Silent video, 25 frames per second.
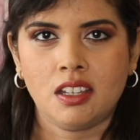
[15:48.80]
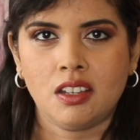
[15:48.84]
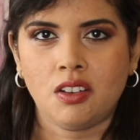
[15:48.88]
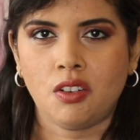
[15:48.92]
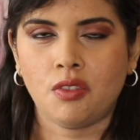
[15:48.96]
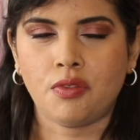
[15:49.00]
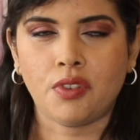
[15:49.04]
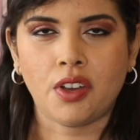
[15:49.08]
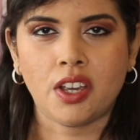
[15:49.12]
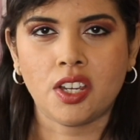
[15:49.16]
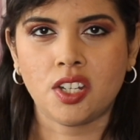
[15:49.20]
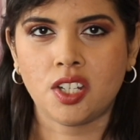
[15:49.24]

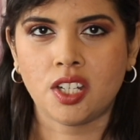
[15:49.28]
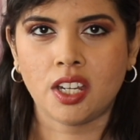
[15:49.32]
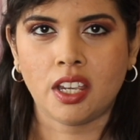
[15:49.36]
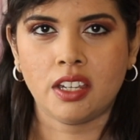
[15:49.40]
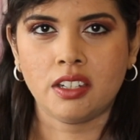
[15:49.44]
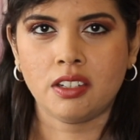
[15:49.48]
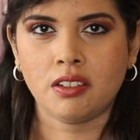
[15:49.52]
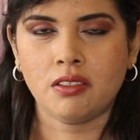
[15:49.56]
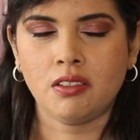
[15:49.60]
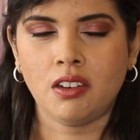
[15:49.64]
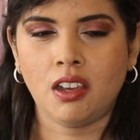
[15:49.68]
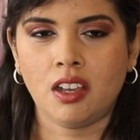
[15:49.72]
of
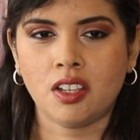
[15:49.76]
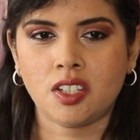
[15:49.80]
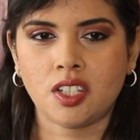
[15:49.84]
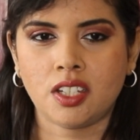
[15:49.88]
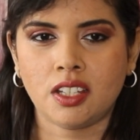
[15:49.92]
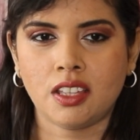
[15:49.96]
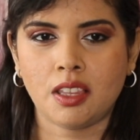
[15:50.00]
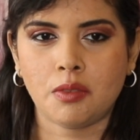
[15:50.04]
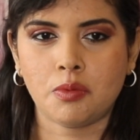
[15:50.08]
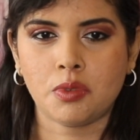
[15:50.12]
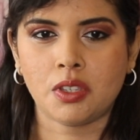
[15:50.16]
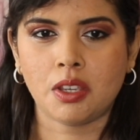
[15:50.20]
eyeshadow. Last
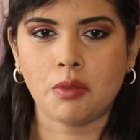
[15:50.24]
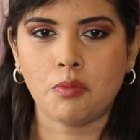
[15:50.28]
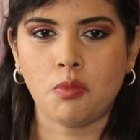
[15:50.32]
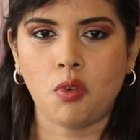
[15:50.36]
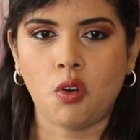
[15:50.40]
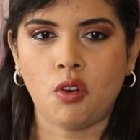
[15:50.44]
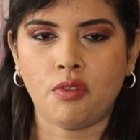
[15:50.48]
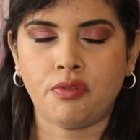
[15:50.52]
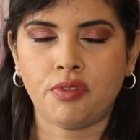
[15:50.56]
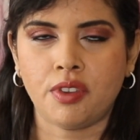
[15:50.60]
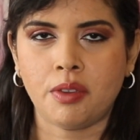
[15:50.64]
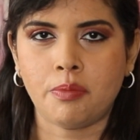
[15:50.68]
year there was a
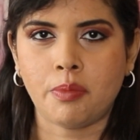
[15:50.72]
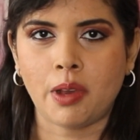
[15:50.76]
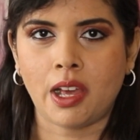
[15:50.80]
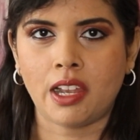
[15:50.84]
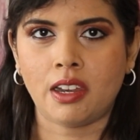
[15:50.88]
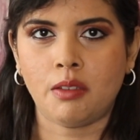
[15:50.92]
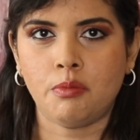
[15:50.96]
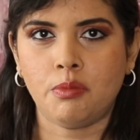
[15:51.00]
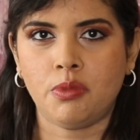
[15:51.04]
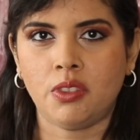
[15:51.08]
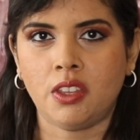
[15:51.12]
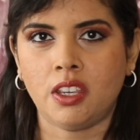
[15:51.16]
Morphe
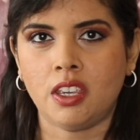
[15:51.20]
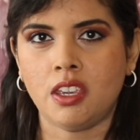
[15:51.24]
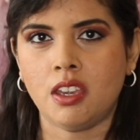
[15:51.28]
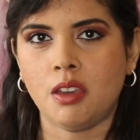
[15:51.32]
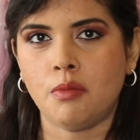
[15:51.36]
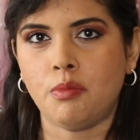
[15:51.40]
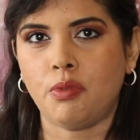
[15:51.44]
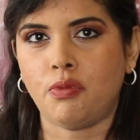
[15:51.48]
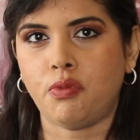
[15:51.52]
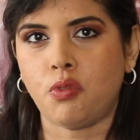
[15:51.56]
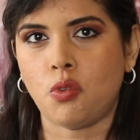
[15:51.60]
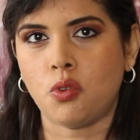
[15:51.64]
palette. The year
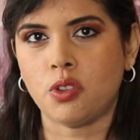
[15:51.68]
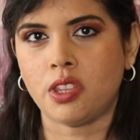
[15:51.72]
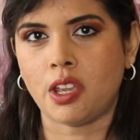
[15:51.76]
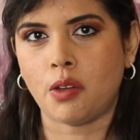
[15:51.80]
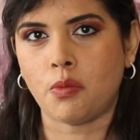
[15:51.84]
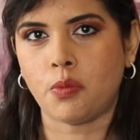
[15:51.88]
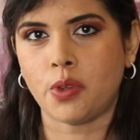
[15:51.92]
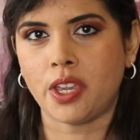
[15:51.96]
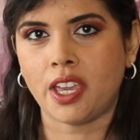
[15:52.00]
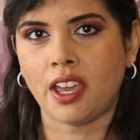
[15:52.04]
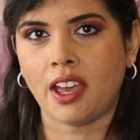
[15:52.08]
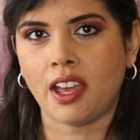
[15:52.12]
before
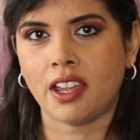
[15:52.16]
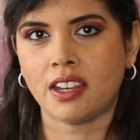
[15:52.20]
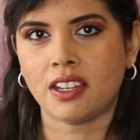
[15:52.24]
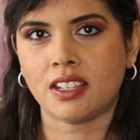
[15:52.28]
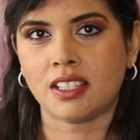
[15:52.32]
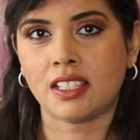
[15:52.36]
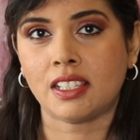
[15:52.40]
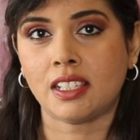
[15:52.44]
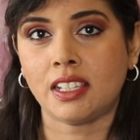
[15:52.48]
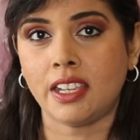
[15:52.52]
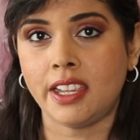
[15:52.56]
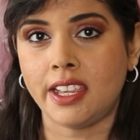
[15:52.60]
that we had a
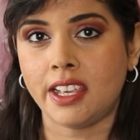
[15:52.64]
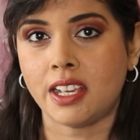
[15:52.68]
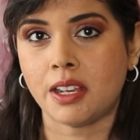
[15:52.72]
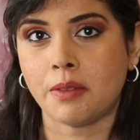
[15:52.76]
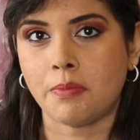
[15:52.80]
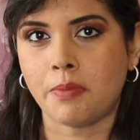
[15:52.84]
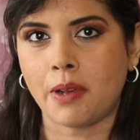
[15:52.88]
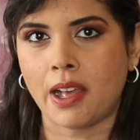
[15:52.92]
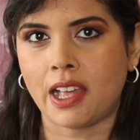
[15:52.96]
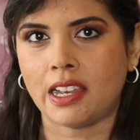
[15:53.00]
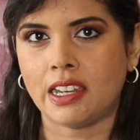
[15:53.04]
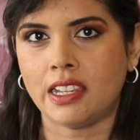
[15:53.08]
Sleek
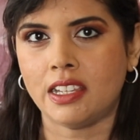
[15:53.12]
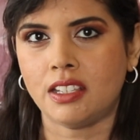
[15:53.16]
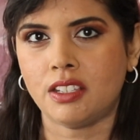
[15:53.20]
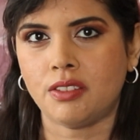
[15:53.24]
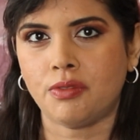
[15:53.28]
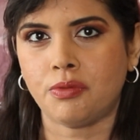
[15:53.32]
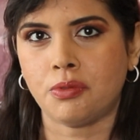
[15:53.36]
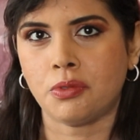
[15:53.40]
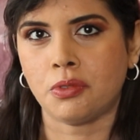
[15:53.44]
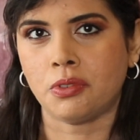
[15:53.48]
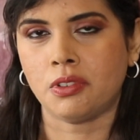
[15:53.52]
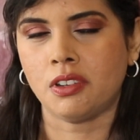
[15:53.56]
palette
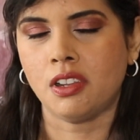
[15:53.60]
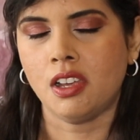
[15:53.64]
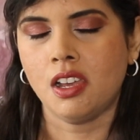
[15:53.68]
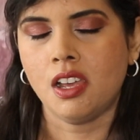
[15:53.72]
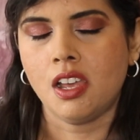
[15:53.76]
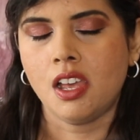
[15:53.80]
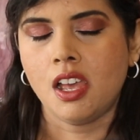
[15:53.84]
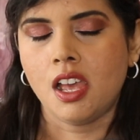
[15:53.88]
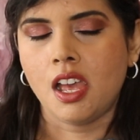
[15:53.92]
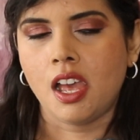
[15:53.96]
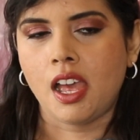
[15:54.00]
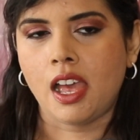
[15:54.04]
full.
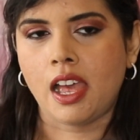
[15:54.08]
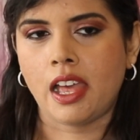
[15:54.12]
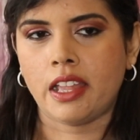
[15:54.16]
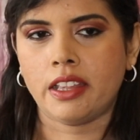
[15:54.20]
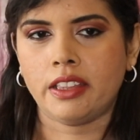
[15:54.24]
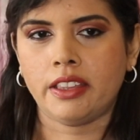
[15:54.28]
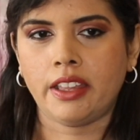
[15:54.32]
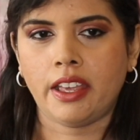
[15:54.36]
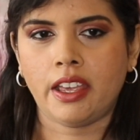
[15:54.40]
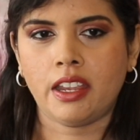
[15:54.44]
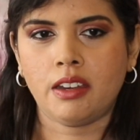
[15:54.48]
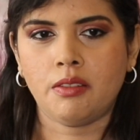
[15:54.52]

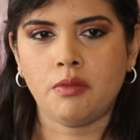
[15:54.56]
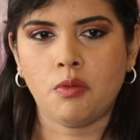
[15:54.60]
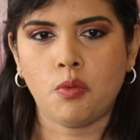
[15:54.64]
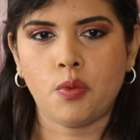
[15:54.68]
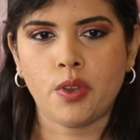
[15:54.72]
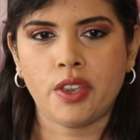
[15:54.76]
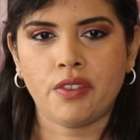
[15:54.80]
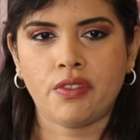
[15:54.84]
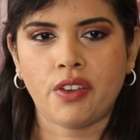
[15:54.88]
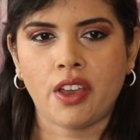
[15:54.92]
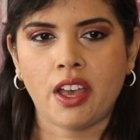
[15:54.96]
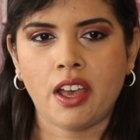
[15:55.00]
And then
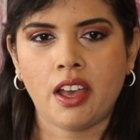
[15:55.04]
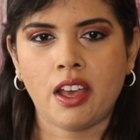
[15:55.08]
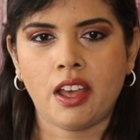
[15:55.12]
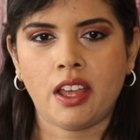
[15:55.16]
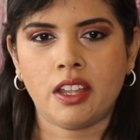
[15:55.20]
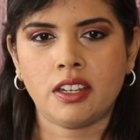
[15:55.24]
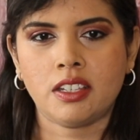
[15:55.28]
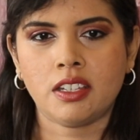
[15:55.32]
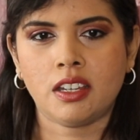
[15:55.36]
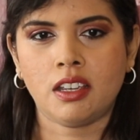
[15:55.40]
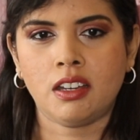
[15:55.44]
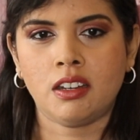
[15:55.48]
we've
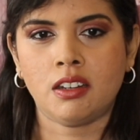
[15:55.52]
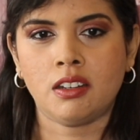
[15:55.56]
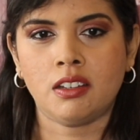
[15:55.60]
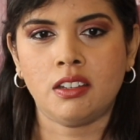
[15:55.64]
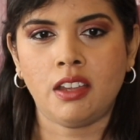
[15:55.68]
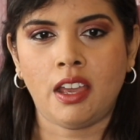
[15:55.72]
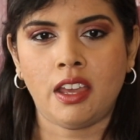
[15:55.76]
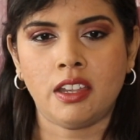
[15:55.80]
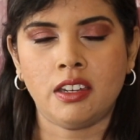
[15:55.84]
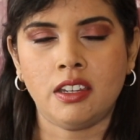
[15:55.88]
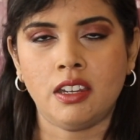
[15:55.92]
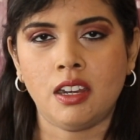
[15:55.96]
had uh,
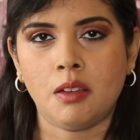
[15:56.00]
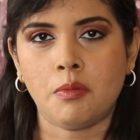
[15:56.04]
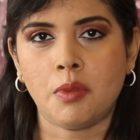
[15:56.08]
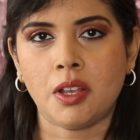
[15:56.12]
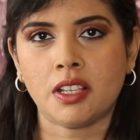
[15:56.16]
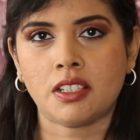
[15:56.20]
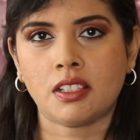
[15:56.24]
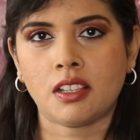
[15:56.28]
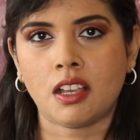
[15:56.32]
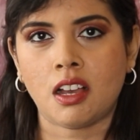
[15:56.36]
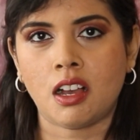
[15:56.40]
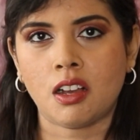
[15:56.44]
Annie
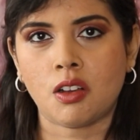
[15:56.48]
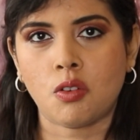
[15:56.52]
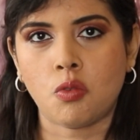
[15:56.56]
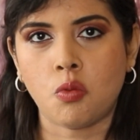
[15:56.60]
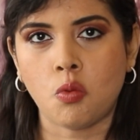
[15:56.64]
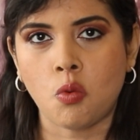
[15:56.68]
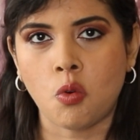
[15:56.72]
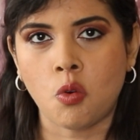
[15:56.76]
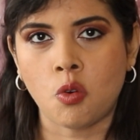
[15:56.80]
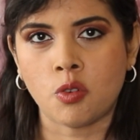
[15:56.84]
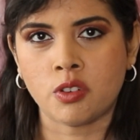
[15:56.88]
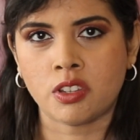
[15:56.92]

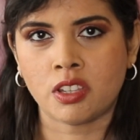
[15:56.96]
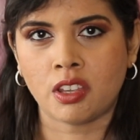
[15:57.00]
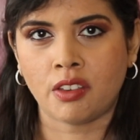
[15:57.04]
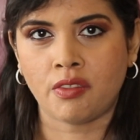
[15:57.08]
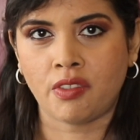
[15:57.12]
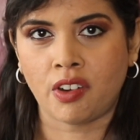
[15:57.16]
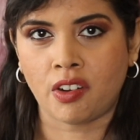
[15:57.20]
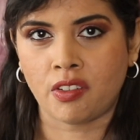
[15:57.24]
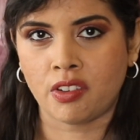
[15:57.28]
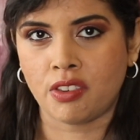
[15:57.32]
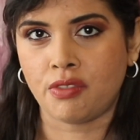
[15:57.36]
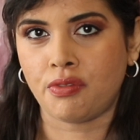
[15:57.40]
Quad, the
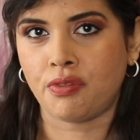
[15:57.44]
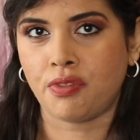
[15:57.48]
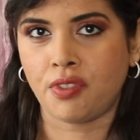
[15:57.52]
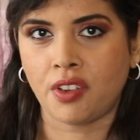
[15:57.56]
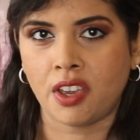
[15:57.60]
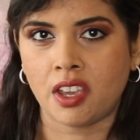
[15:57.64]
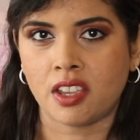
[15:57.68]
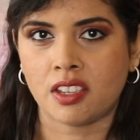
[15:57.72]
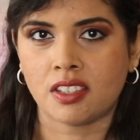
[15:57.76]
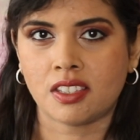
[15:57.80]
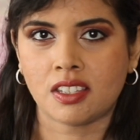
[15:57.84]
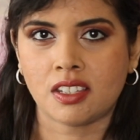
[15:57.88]
very
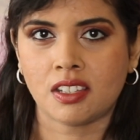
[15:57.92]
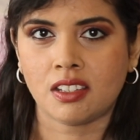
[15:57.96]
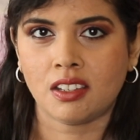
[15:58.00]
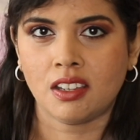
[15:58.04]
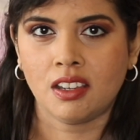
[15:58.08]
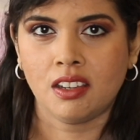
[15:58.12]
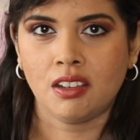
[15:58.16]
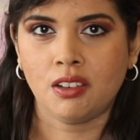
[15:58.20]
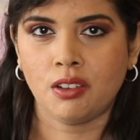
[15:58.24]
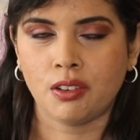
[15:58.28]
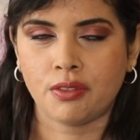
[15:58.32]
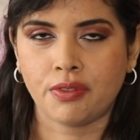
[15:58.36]
first
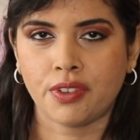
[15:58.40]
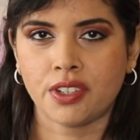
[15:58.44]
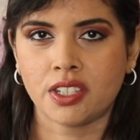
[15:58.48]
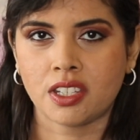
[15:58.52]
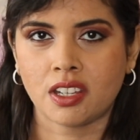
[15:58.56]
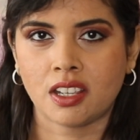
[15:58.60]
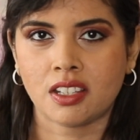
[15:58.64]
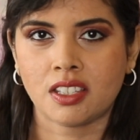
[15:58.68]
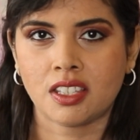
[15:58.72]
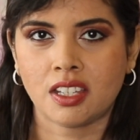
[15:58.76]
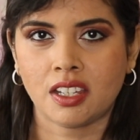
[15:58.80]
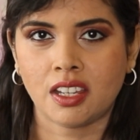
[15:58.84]
Look
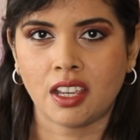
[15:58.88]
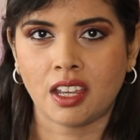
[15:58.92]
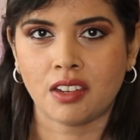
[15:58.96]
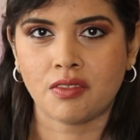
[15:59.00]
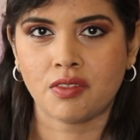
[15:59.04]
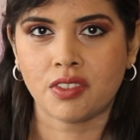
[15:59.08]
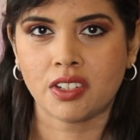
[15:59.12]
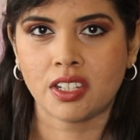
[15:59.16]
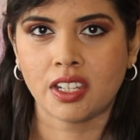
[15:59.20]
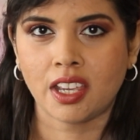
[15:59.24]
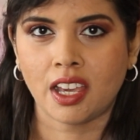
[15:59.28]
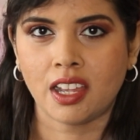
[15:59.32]
Fantastic
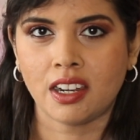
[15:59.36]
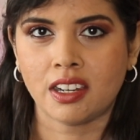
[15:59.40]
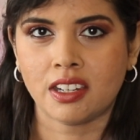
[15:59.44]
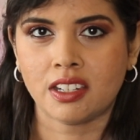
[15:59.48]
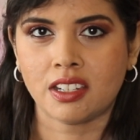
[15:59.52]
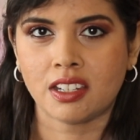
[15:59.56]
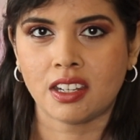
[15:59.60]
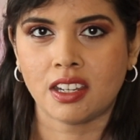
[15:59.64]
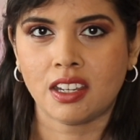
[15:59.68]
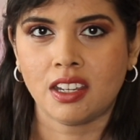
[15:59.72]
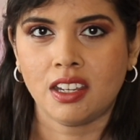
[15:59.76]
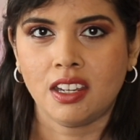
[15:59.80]
Advent
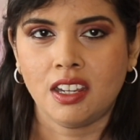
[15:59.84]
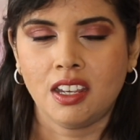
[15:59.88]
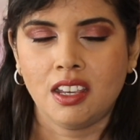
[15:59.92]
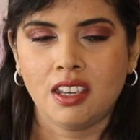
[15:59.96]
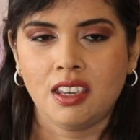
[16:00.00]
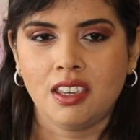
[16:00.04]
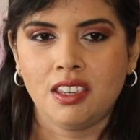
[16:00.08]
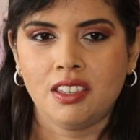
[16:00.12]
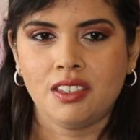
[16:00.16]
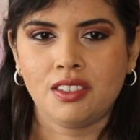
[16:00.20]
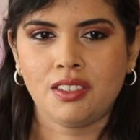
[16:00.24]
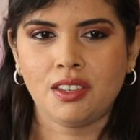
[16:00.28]
calendar.
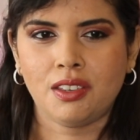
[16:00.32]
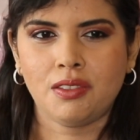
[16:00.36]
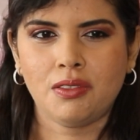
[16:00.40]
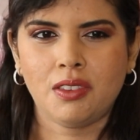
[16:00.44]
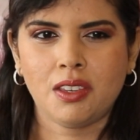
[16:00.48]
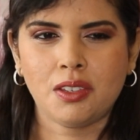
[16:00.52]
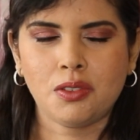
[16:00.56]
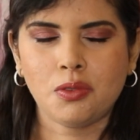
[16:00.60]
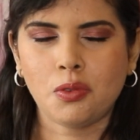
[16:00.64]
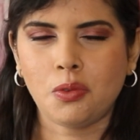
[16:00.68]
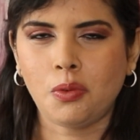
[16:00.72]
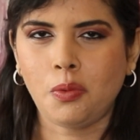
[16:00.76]
So
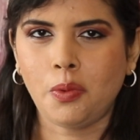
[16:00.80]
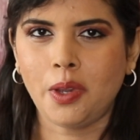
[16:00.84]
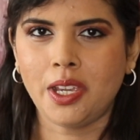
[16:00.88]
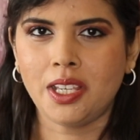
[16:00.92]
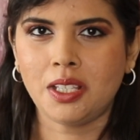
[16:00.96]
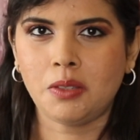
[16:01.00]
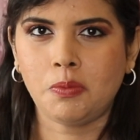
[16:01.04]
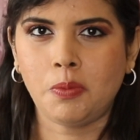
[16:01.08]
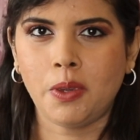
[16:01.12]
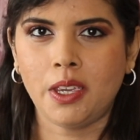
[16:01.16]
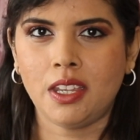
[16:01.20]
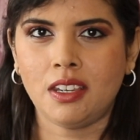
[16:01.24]
there's
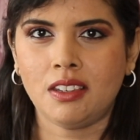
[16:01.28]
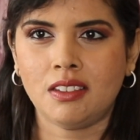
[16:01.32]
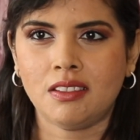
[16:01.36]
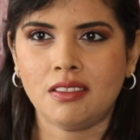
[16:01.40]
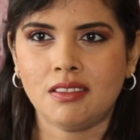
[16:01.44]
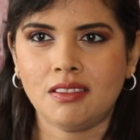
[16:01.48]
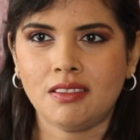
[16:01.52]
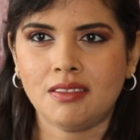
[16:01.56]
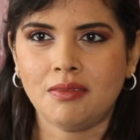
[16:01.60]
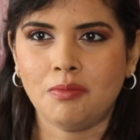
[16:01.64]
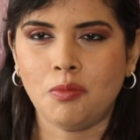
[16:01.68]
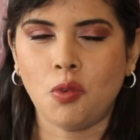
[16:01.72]
always been
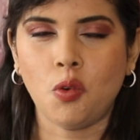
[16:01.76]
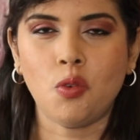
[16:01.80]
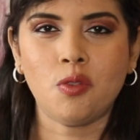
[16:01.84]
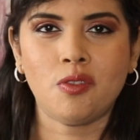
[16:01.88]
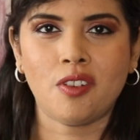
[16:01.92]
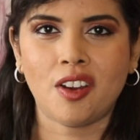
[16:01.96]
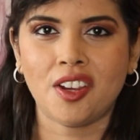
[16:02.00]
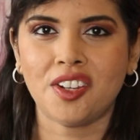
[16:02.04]
more